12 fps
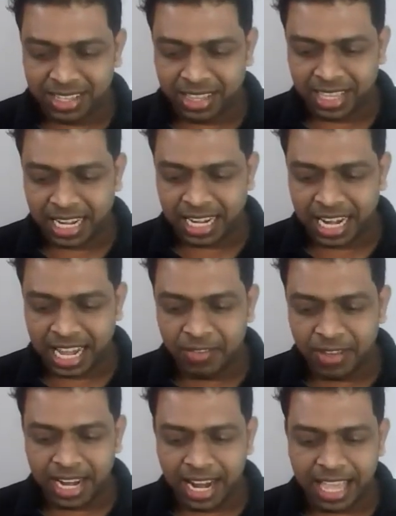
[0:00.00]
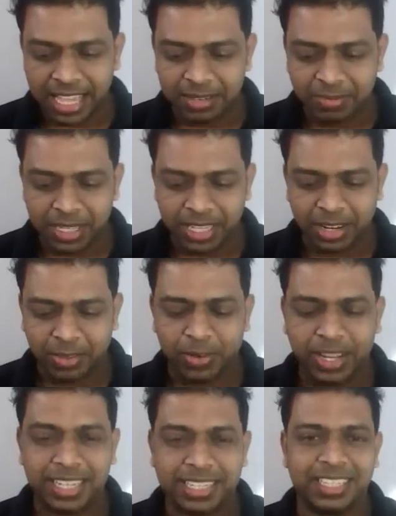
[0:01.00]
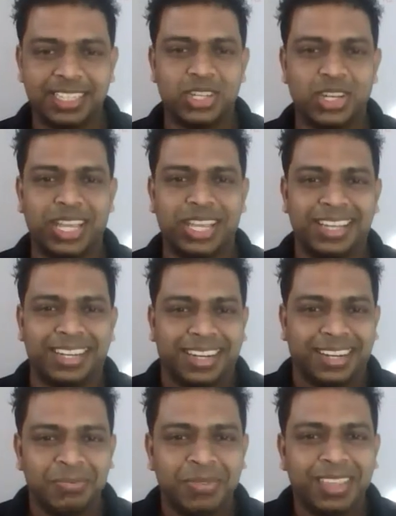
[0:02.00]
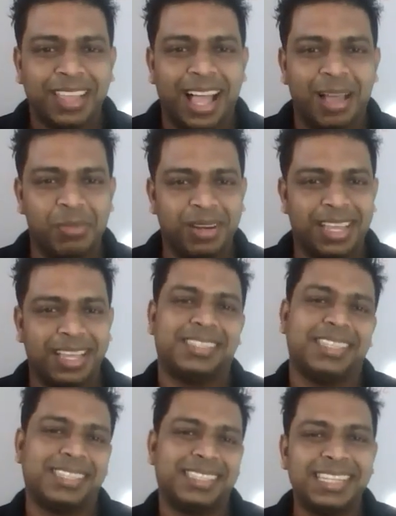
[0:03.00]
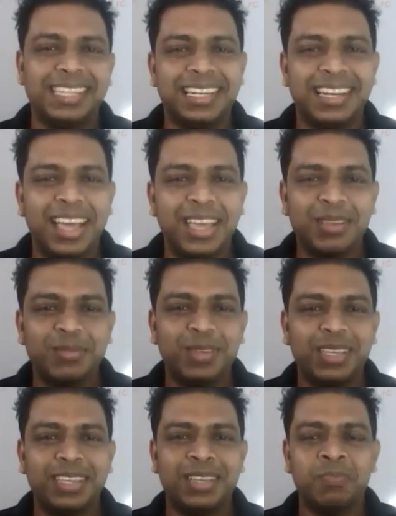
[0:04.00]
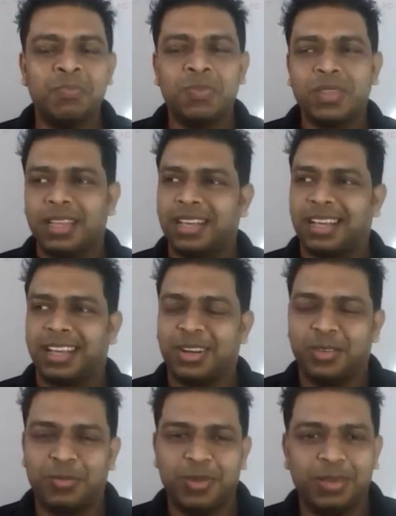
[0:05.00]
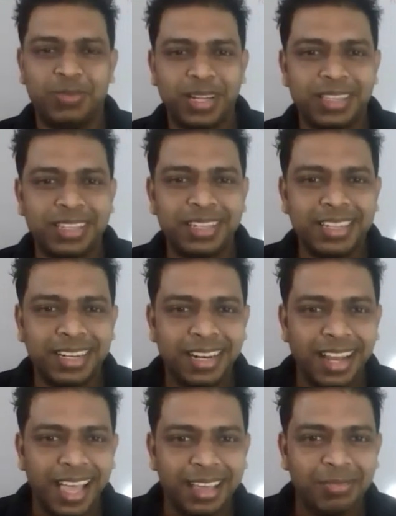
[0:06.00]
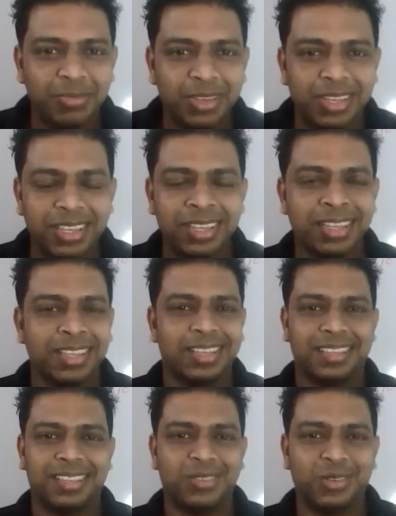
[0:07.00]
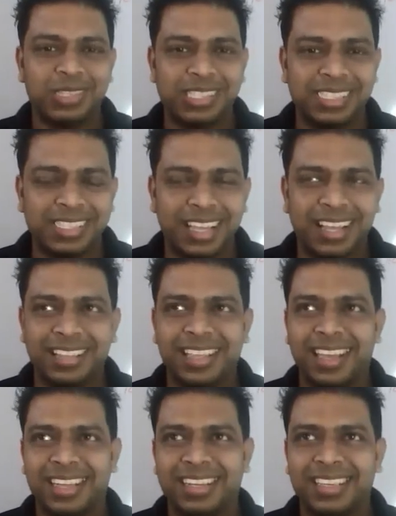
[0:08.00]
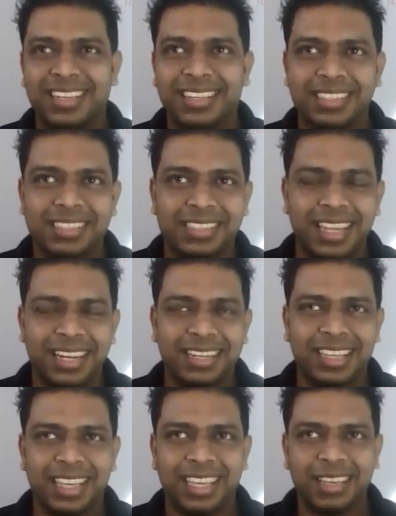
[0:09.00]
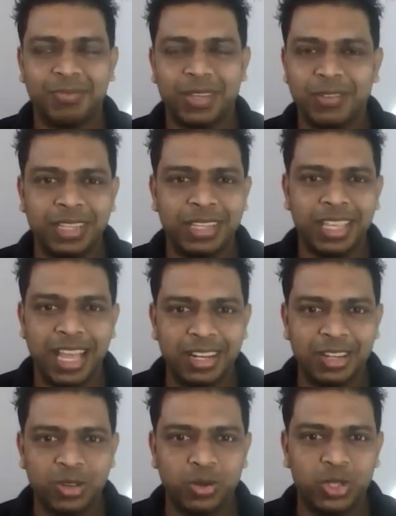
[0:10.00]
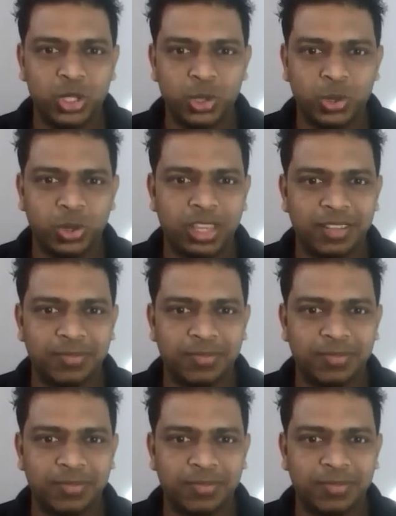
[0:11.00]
They never liked me, reflected Jagan. I mean, like, sister didn't like me, kind of big brother didn't like me. Those are the ideas that came. Even they had a good youth.